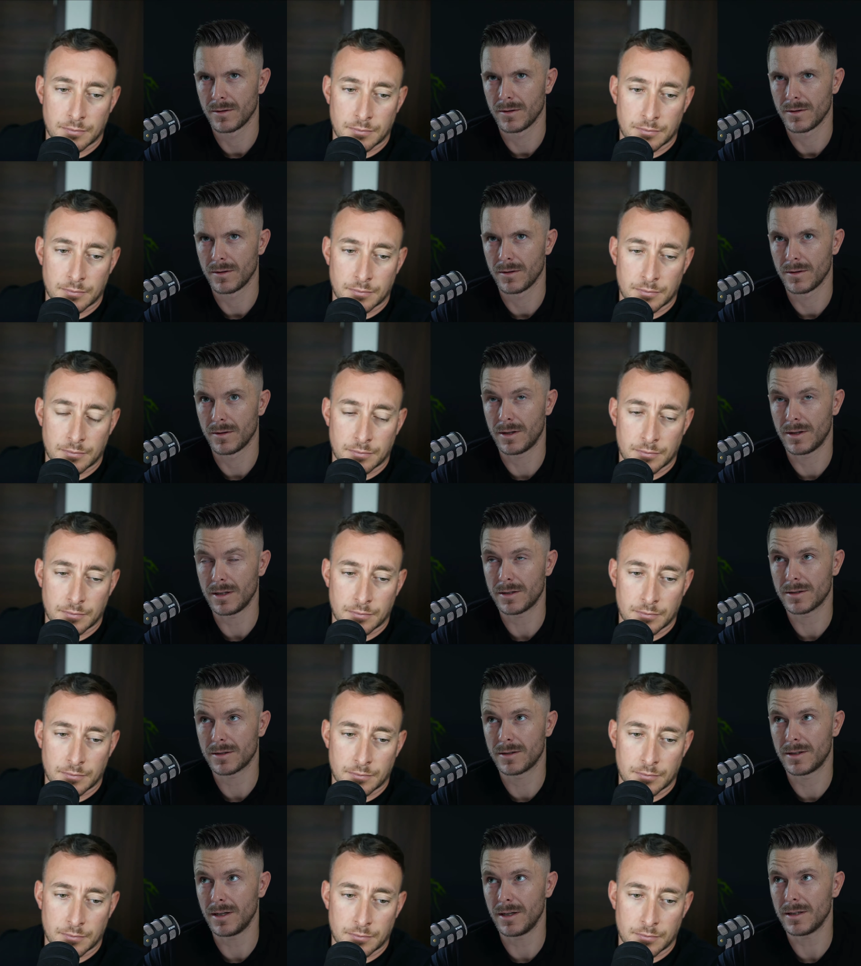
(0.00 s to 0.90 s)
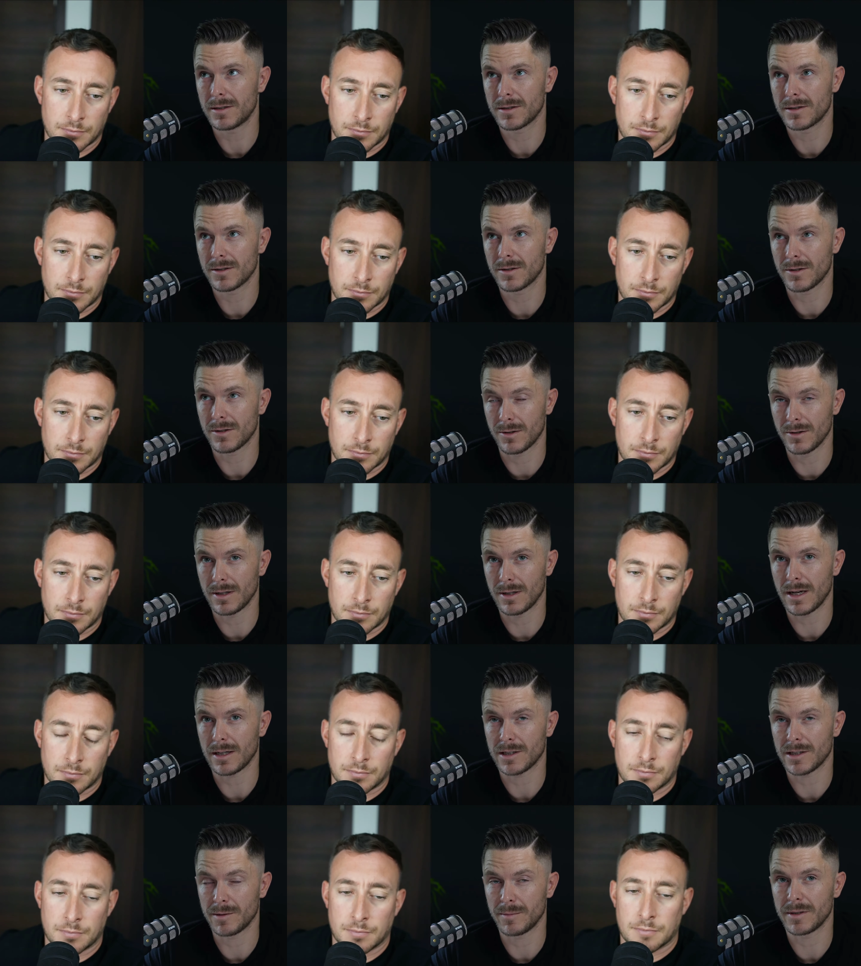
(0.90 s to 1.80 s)
Speaker 1: this this could
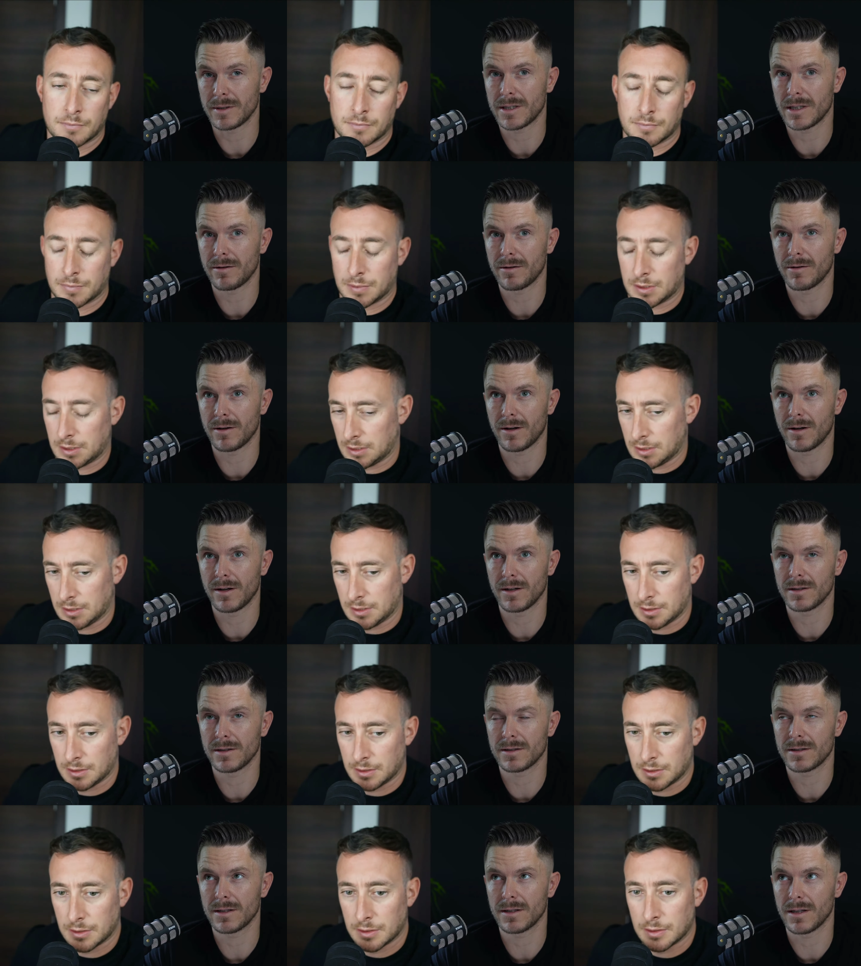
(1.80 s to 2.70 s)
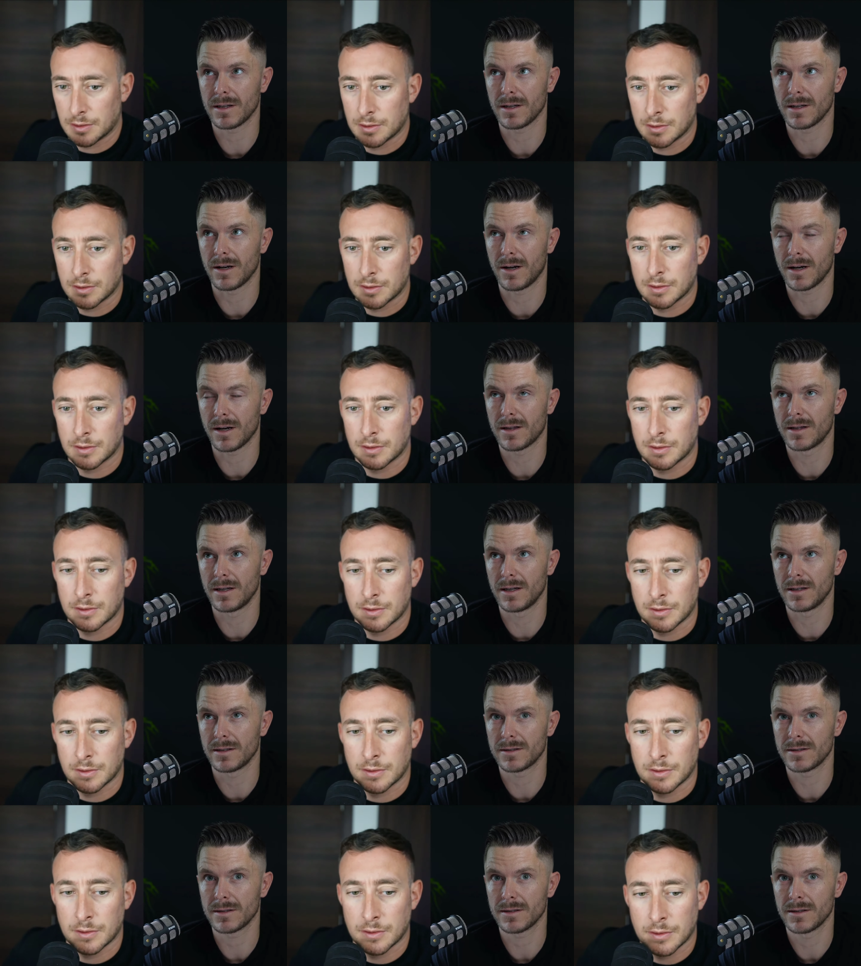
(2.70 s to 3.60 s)
actually materialize like
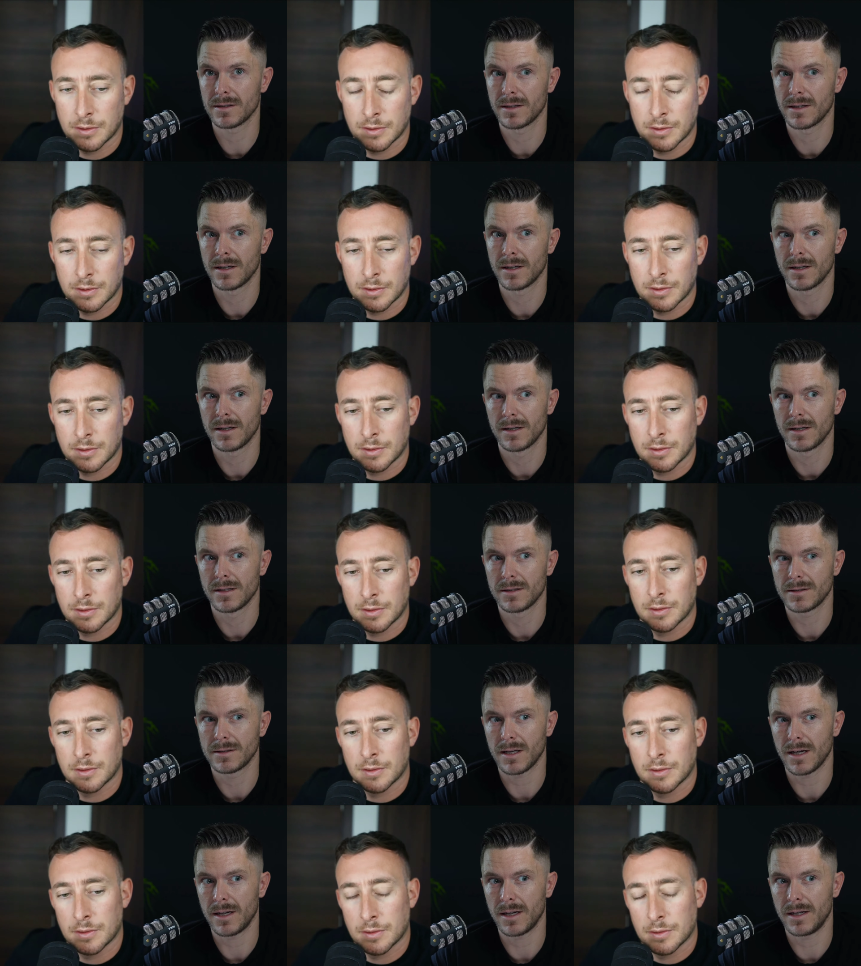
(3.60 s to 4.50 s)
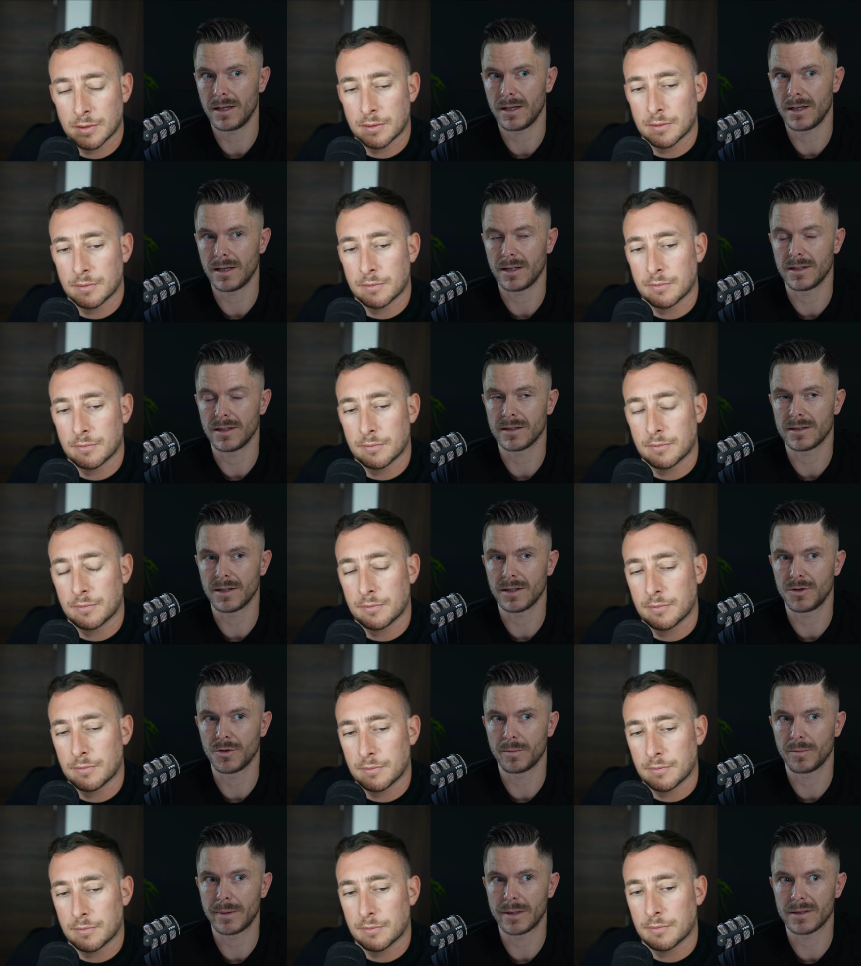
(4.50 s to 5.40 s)
this say in, it's in your
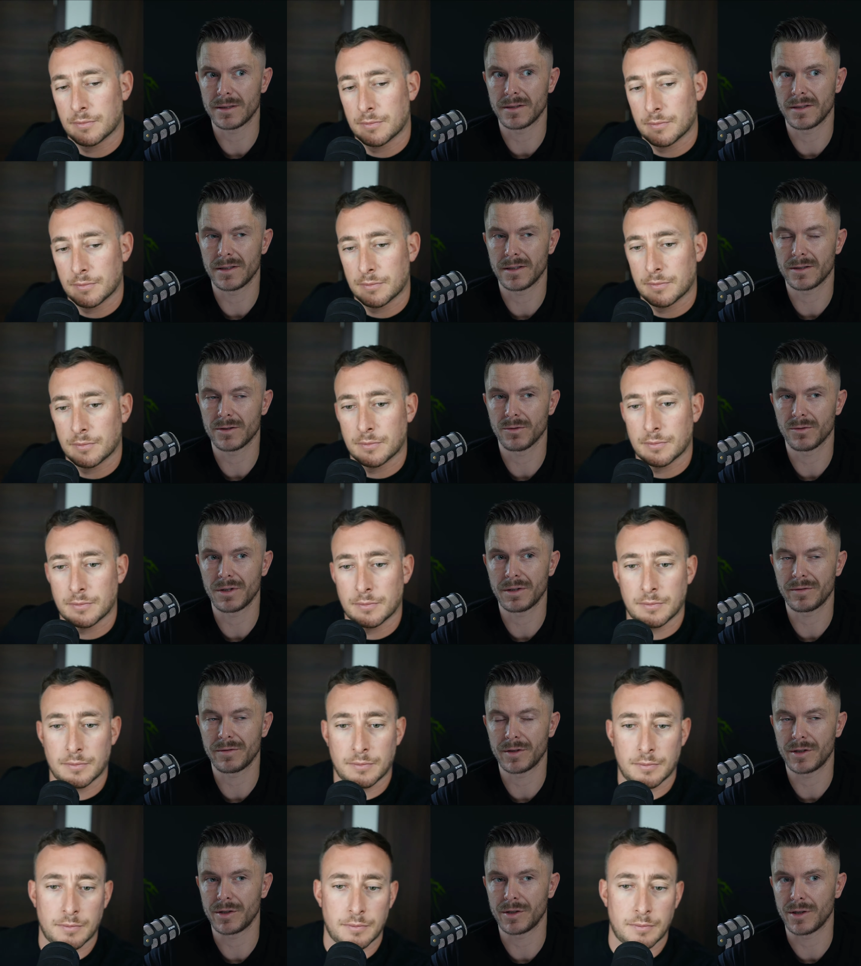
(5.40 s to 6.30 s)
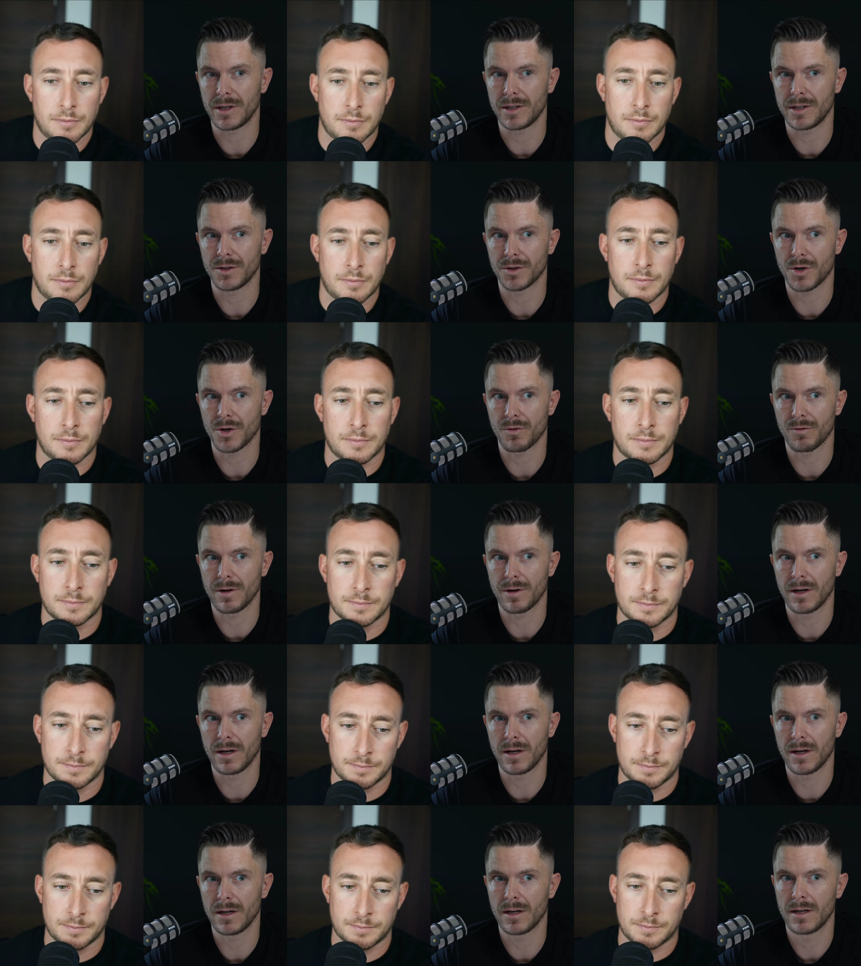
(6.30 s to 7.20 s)
business or even in your in your
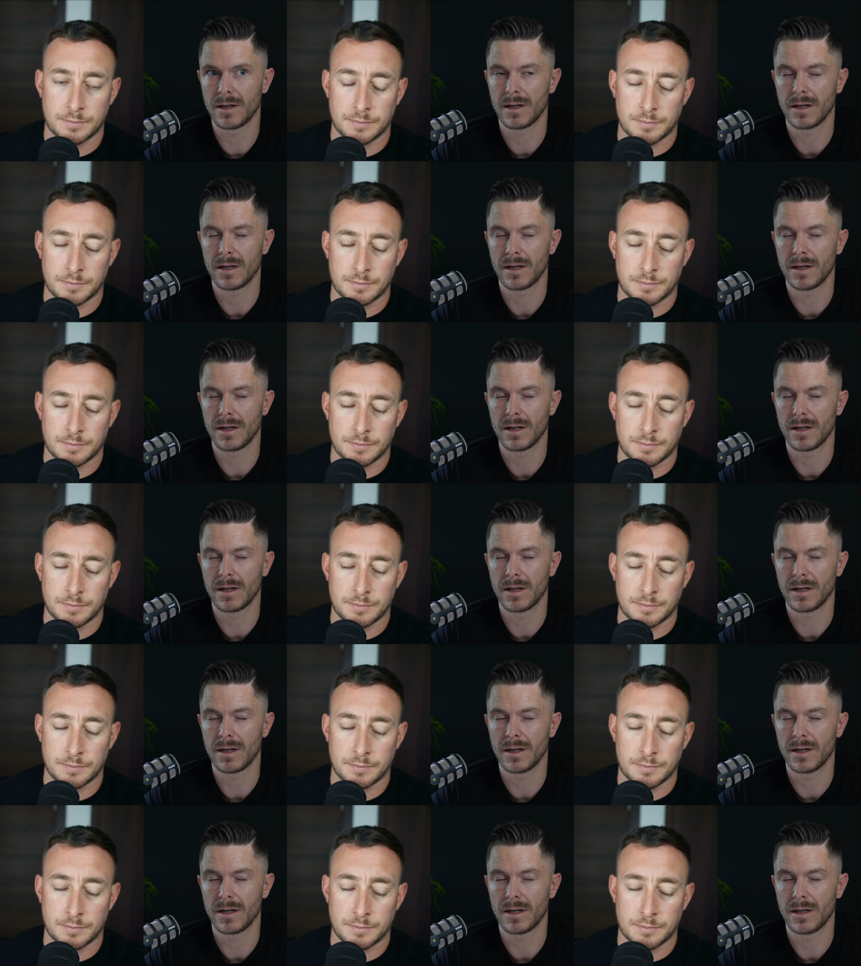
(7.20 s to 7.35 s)
career,